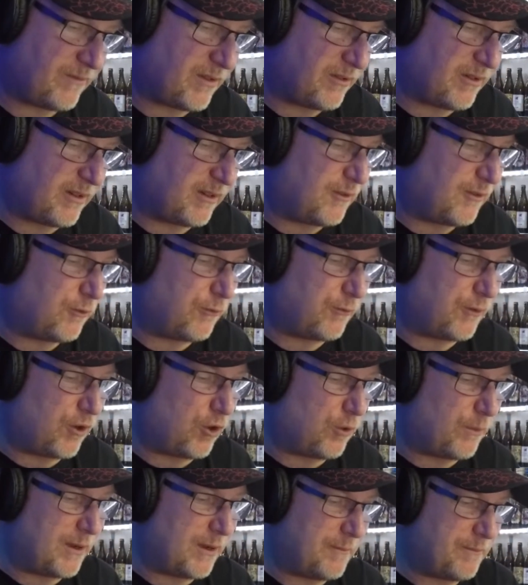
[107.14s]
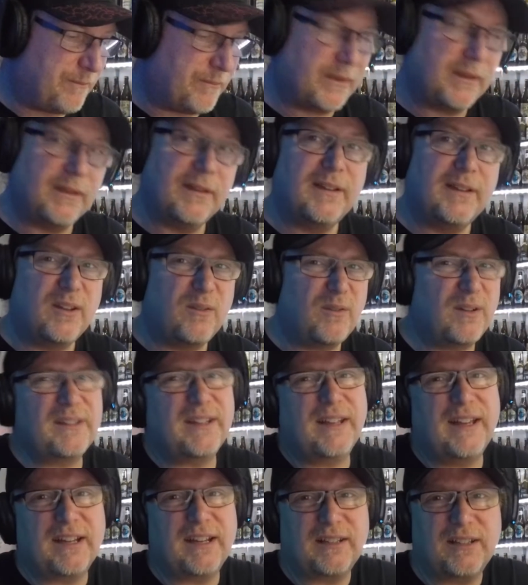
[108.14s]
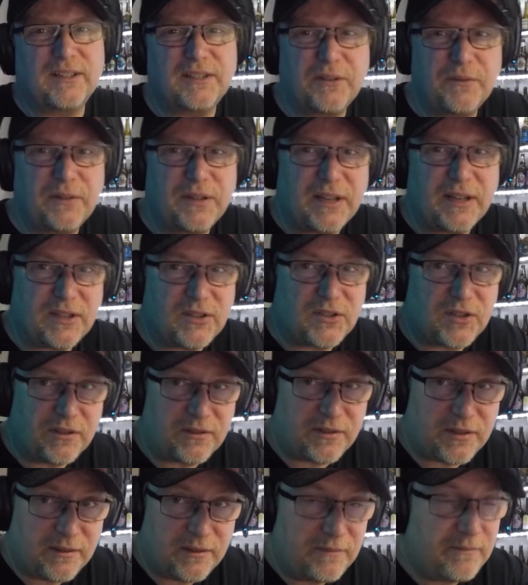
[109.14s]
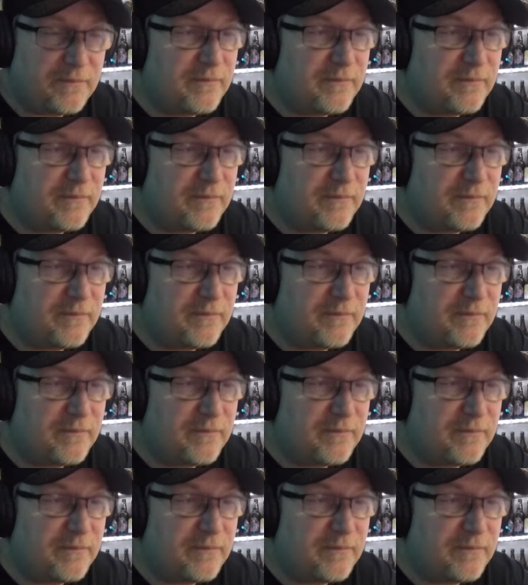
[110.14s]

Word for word: very low aroma. What the heck? Let's give it a taste. Cheers.